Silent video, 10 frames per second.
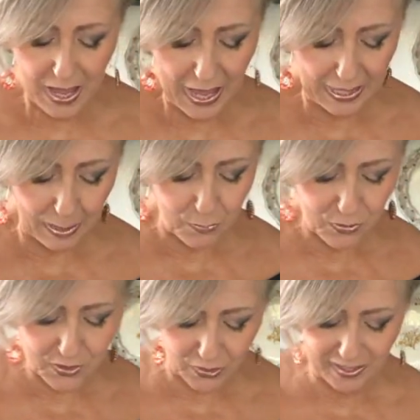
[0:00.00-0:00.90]
And I'm
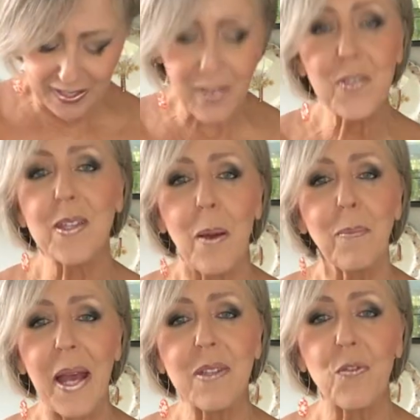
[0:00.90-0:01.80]
just going to give some
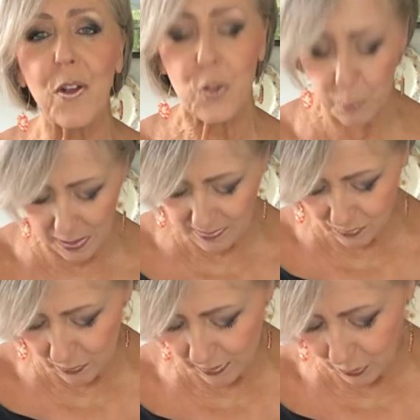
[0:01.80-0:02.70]
nice fresh
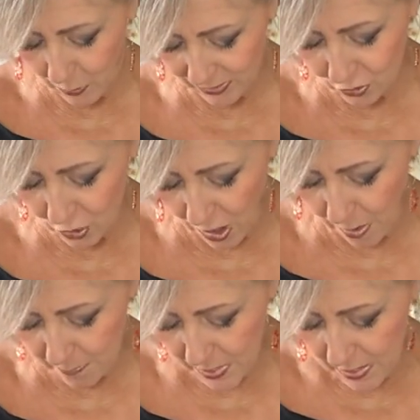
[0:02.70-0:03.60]
basil a quick
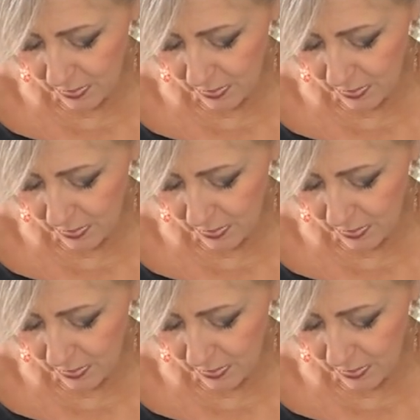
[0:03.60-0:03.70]
chop.